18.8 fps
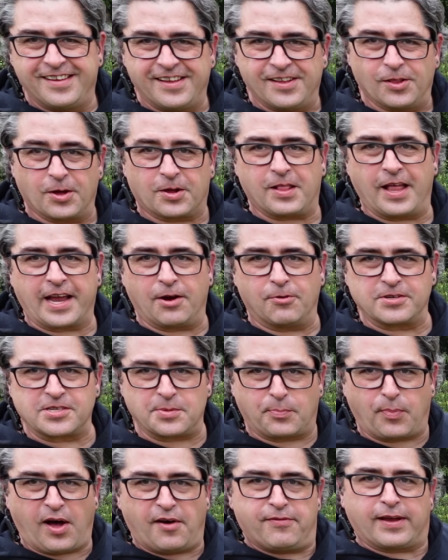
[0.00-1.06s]
Looked like it was
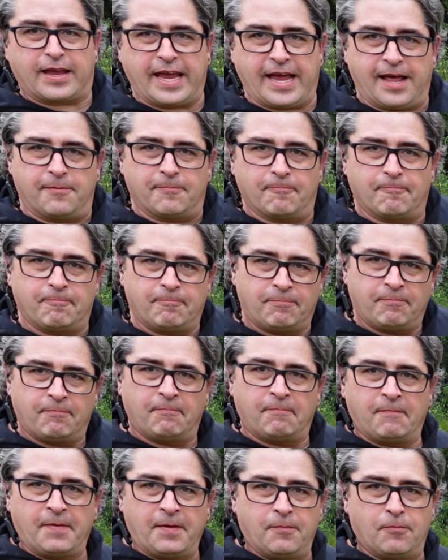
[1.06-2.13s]
above again.
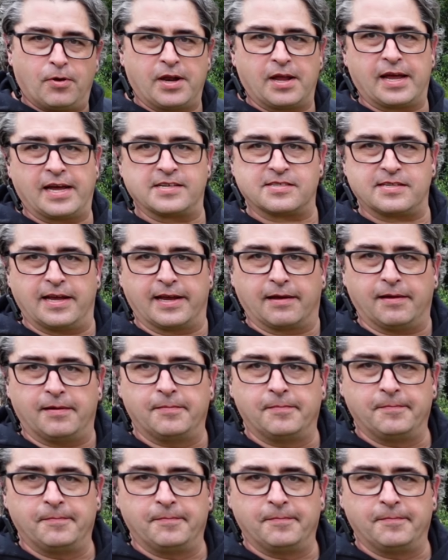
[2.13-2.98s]
What do you guys think?